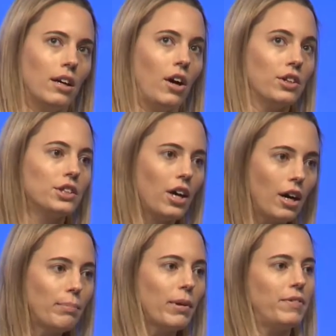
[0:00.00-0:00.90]
On
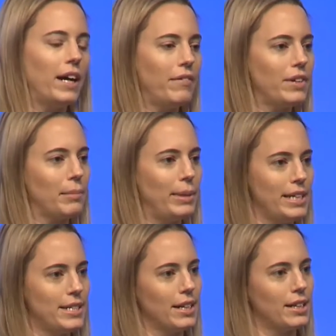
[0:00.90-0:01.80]
top of having
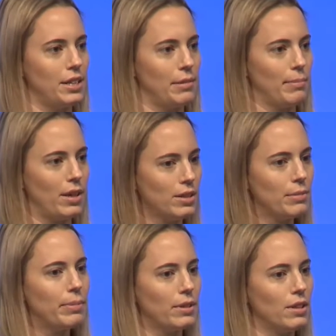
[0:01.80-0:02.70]
basically
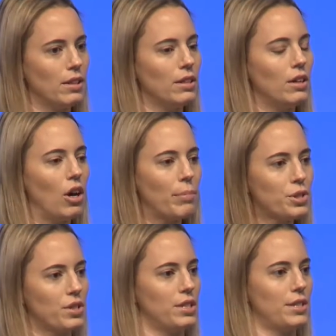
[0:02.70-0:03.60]
multiple
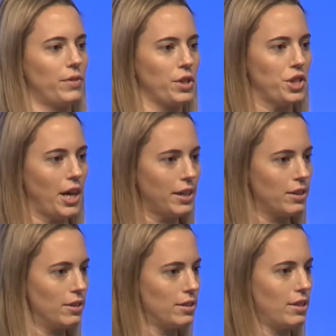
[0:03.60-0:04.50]
options for
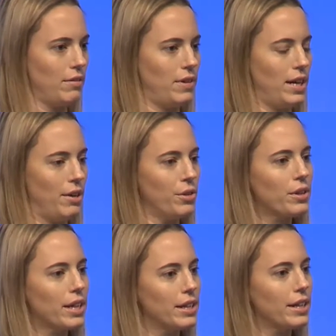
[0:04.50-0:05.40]
channels of how you
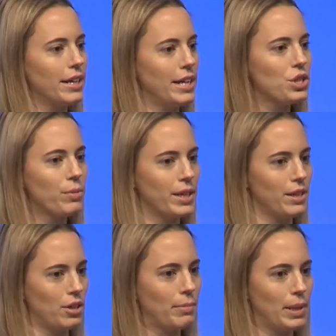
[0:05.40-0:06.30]
can engage with
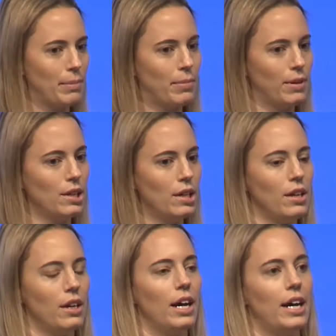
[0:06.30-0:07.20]
young people,
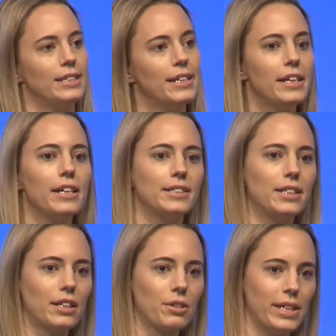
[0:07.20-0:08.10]
I think it's
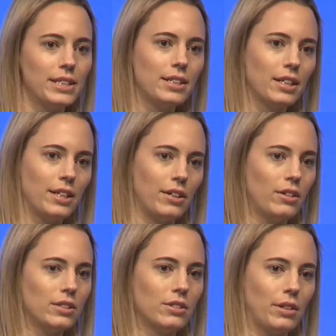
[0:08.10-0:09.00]
increasingly
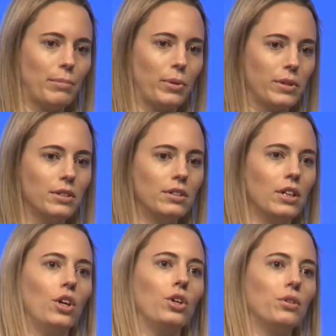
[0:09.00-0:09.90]
also important
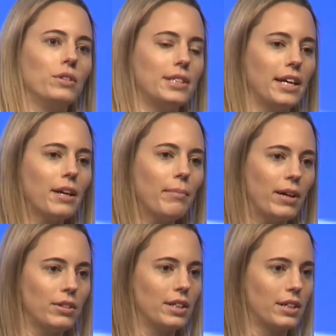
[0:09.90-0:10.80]
to think
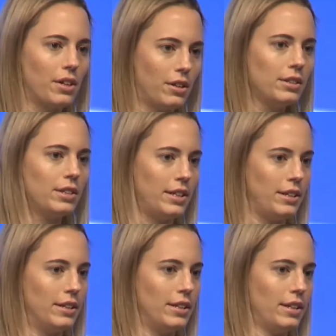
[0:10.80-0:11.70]
about the
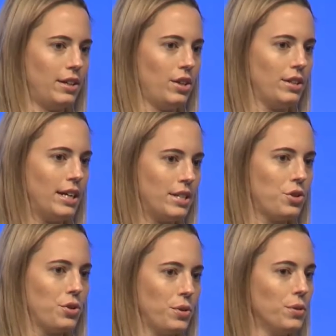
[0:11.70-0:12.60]
content that
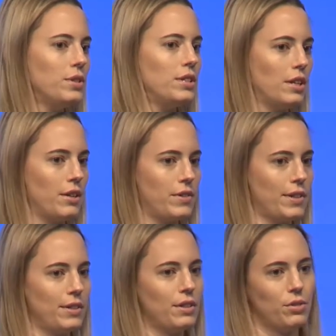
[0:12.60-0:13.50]
you
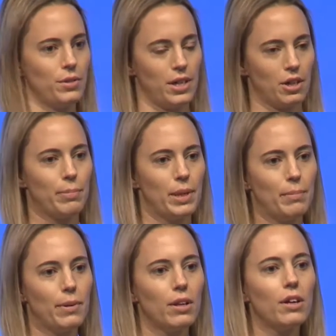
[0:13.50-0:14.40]
deliver to young
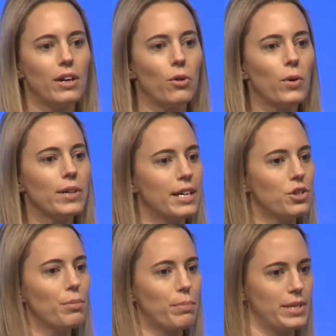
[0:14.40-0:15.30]
people or
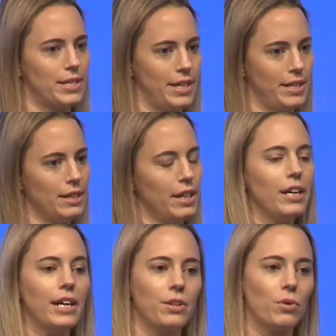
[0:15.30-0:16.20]
that you present
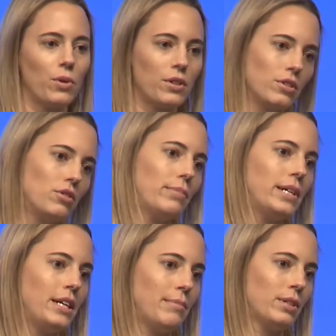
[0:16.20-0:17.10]
in order to
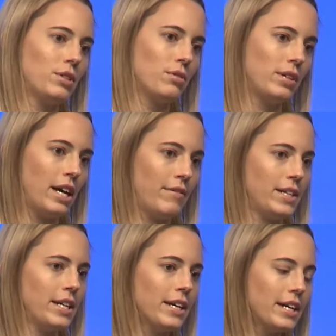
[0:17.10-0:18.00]
be able to have
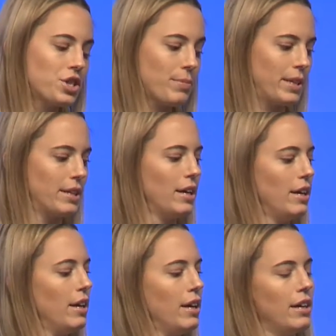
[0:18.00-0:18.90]
an engagement.
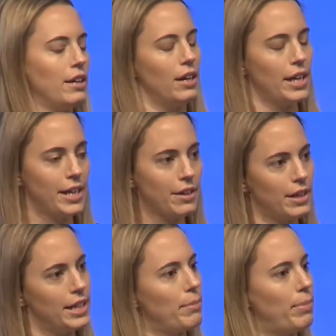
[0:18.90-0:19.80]
Here
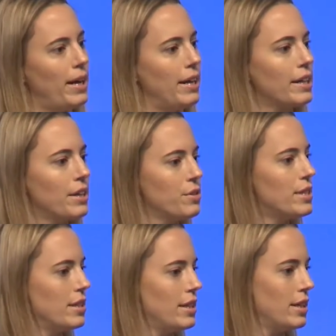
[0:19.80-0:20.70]
in the back, you
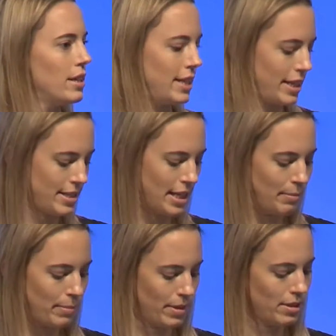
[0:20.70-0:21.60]
see an
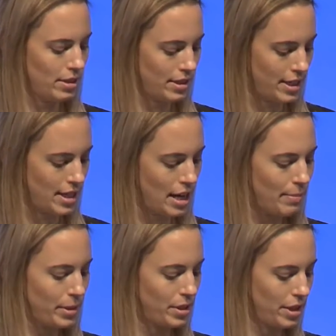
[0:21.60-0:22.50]
example that I
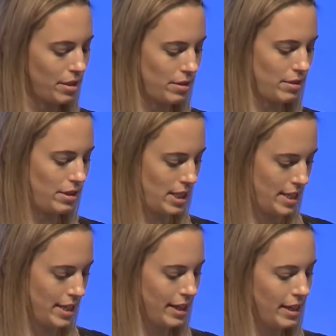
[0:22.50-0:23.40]
particularly
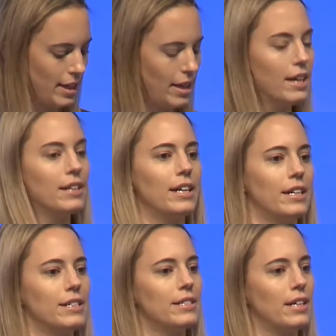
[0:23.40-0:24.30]
like. That
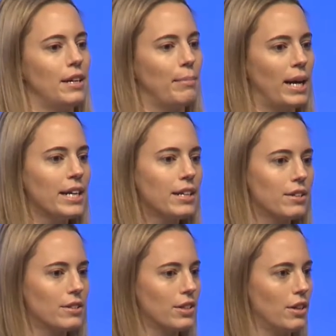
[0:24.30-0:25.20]
is
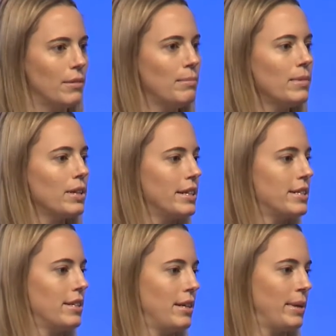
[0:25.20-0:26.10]
Mic.com.
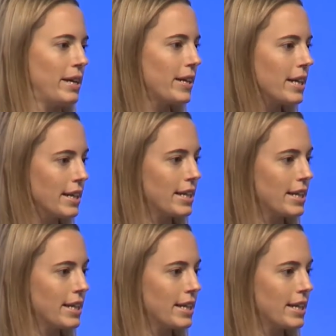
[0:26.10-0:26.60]
It's an American